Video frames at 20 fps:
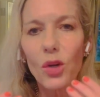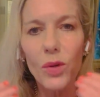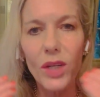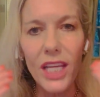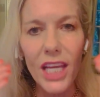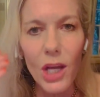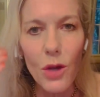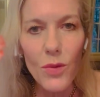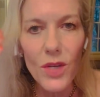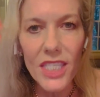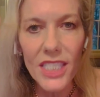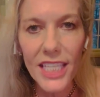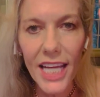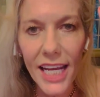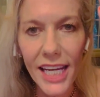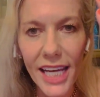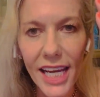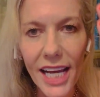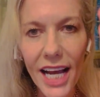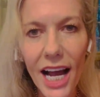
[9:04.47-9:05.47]
And he was
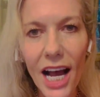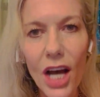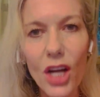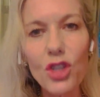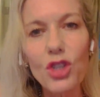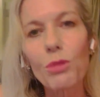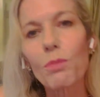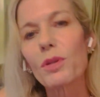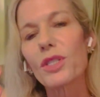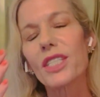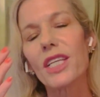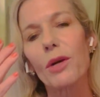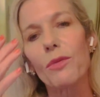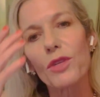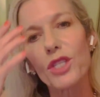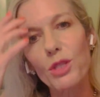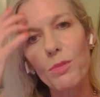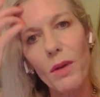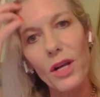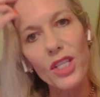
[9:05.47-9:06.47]
taking 100%
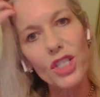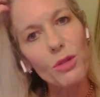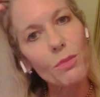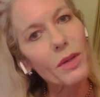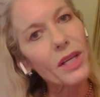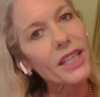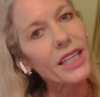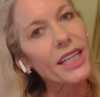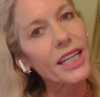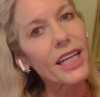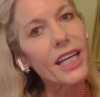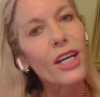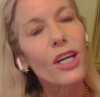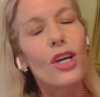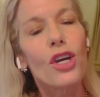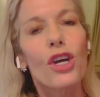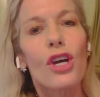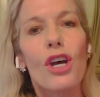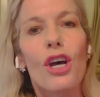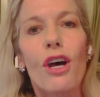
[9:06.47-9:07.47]
responsibility
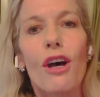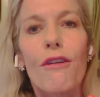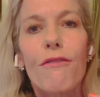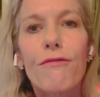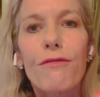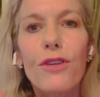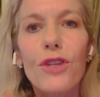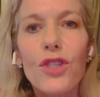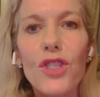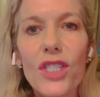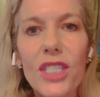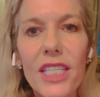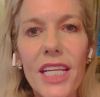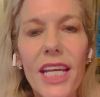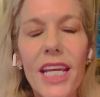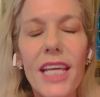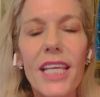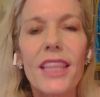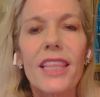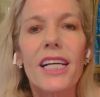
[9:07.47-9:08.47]
for
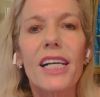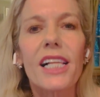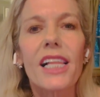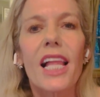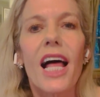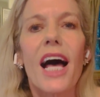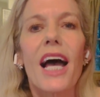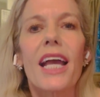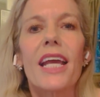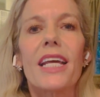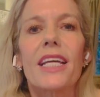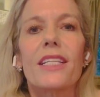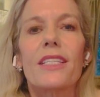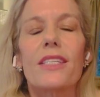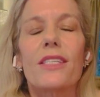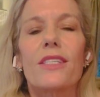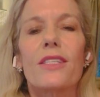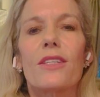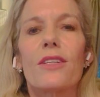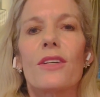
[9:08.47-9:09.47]
seeing the
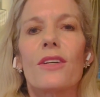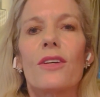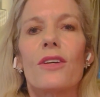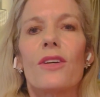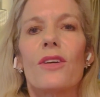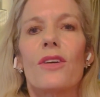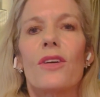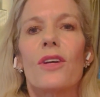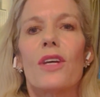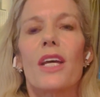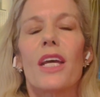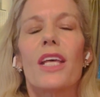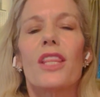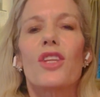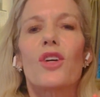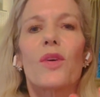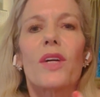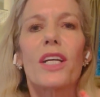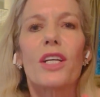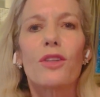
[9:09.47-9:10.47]
clients in
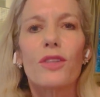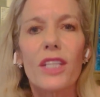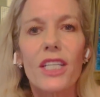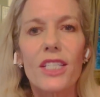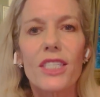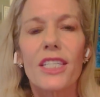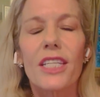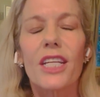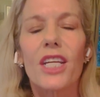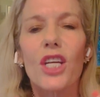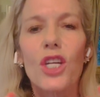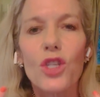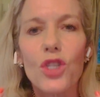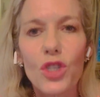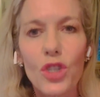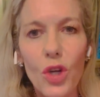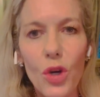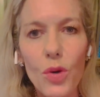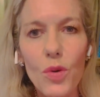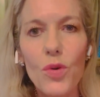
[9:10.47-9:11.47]
their illness, and he
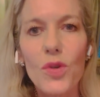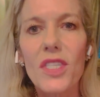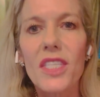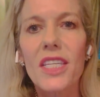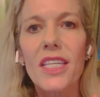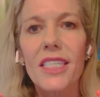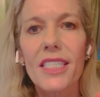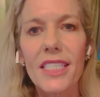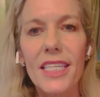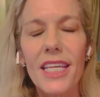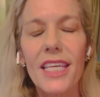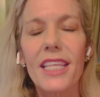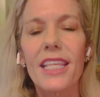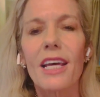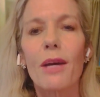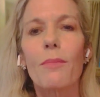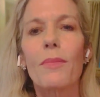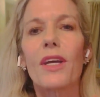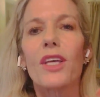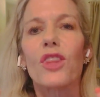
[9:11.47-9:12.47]
chose to see
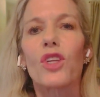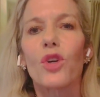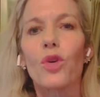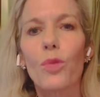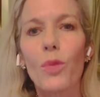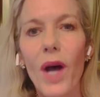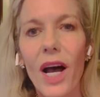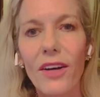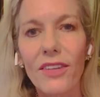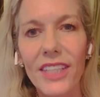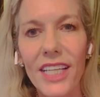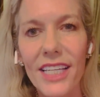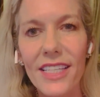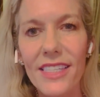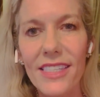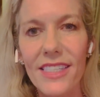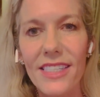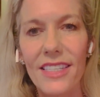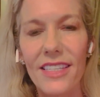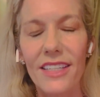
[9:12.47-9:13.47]
them in their
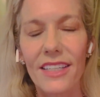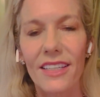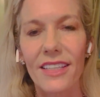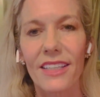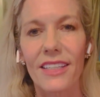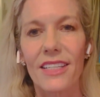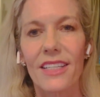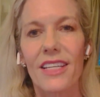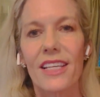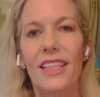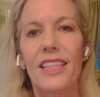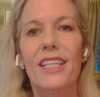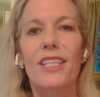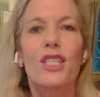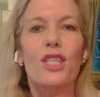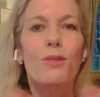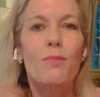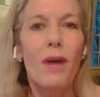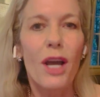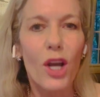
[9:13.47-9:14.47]
wellness. This
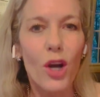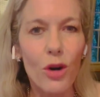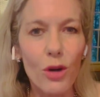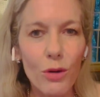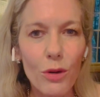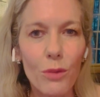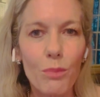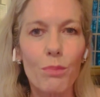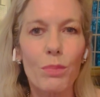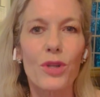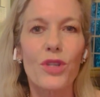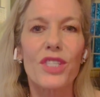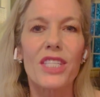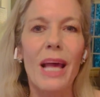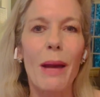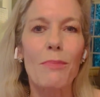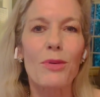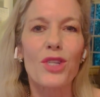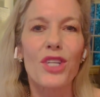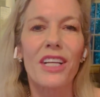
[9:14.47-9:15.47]
is my own
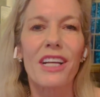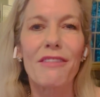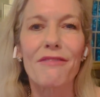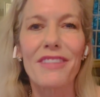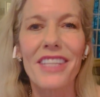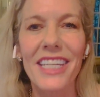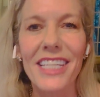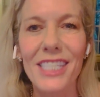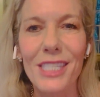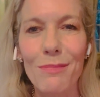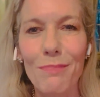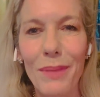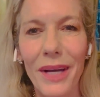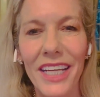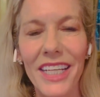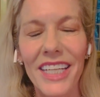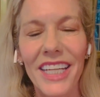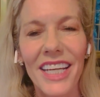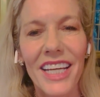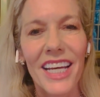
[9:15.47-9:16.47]
perception of this,
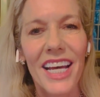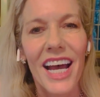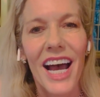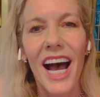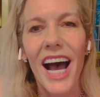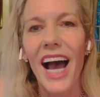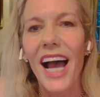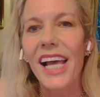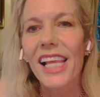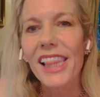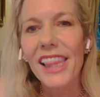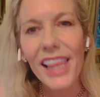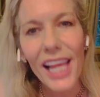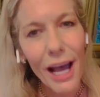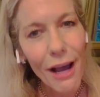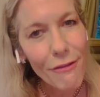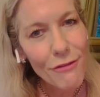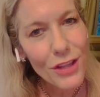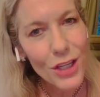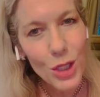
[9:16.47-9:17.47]
but I
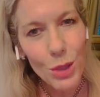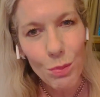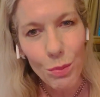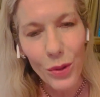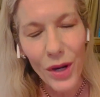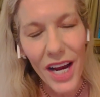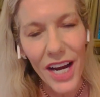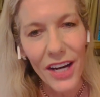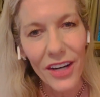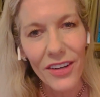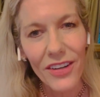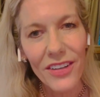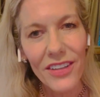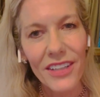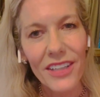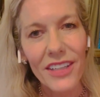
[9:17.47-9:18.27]
love this prayer.